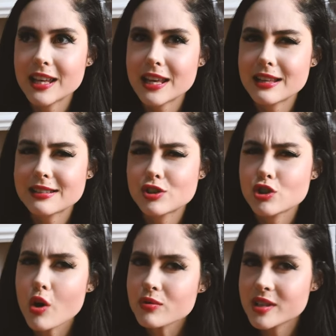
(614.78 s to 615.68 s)
It
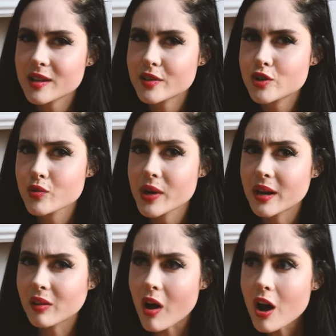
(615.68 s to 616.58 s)
shows that it's 3
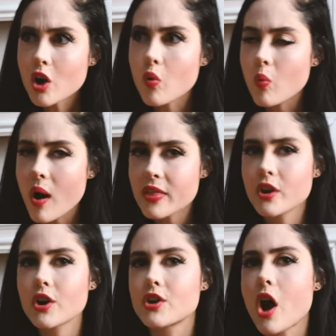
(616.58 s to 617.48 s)
o'clock,
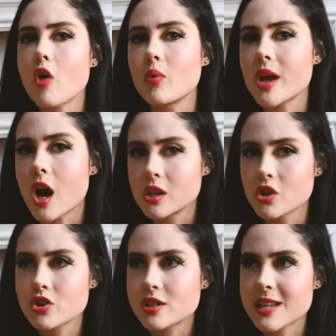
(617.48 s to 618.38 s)
whether or not we
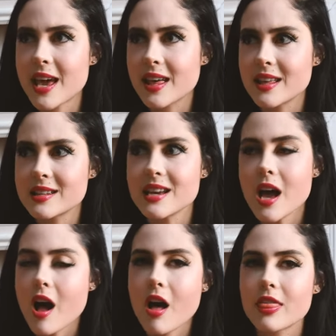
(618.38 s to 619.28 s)
understand
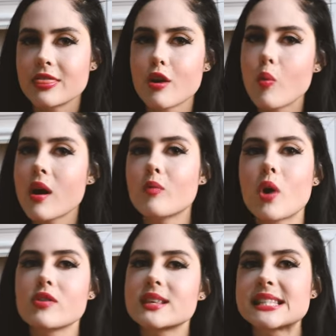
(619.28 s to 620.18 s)

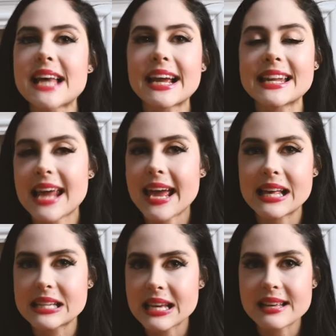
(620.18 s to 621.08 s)
where the second
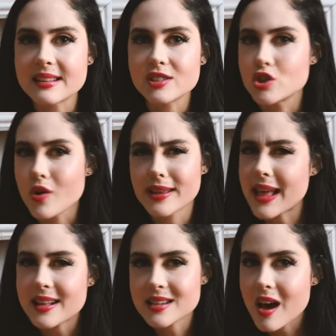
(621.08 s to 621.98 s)
hand is during
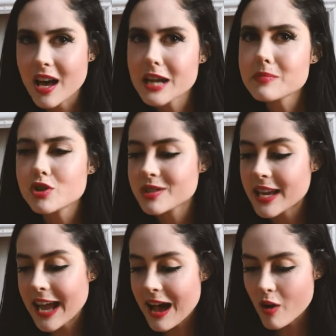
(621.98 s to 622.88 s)
that time, just
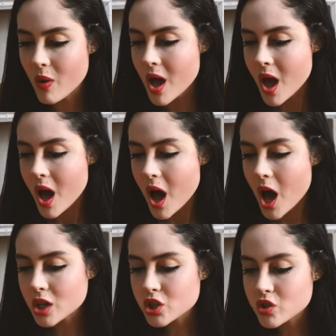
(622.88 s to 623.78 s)
like how
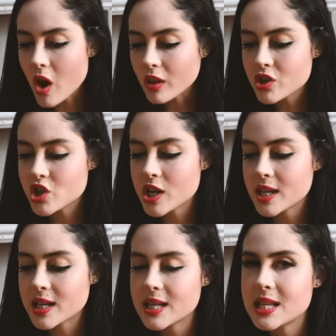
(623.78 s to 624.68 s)

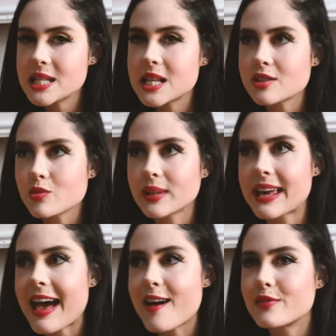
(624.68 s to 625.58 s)
astrology doesn't
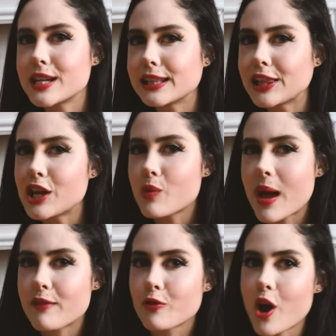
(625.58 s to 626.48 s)
really have any
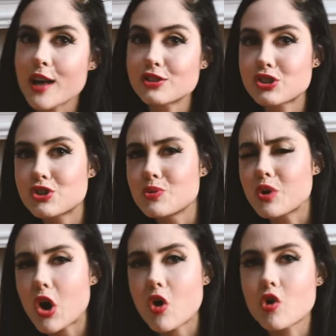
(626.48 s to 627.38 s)
leeway for us to
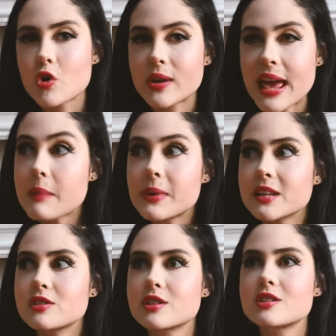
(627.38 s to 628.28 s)
co-create
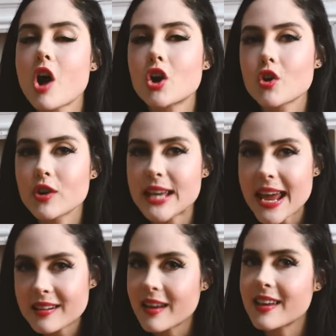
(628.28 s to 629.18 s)
because it's not
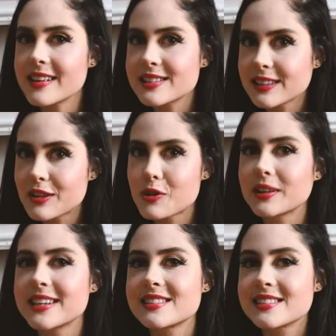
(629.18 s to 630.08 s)
creating, it's
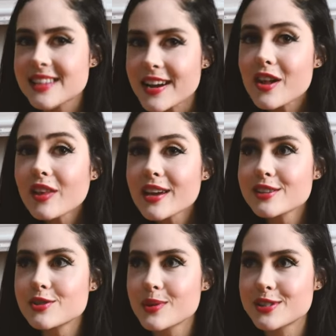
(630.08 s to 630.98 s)
literally
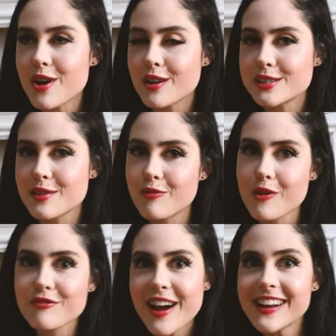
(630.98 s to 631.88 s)
signaling. So it's not as if
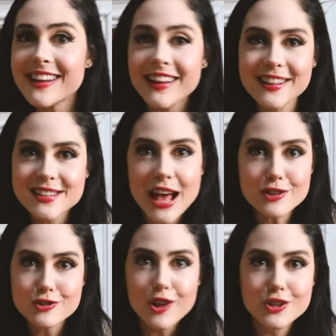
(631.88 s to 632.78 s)
we're fighting against
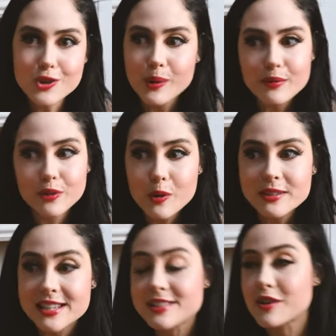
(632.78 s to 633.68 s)
astrological
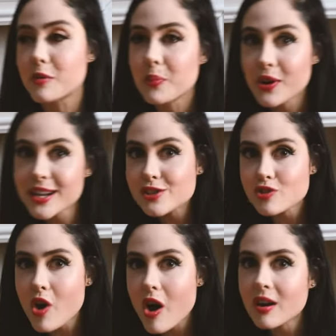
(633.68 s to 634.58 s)
influences that are pretty
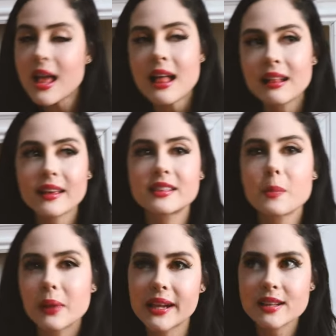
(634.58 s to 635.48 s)
strong. Like, the
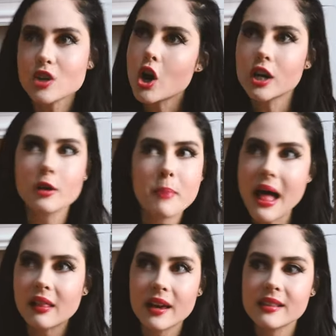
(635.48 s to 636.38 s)
planets aren't
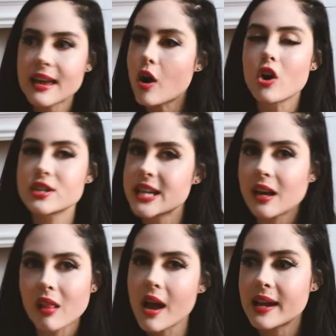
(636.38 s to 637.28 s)
compelling, they aren't
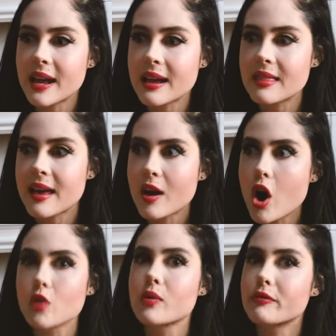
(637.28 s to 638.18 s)
inclining, they
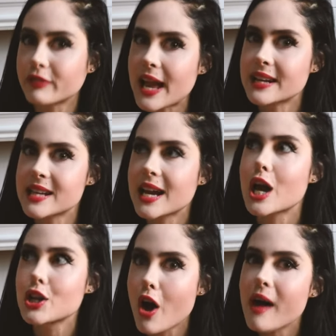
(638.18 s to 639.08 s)
are reflecting,
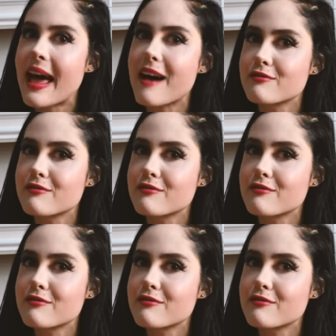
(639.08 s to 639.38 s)
not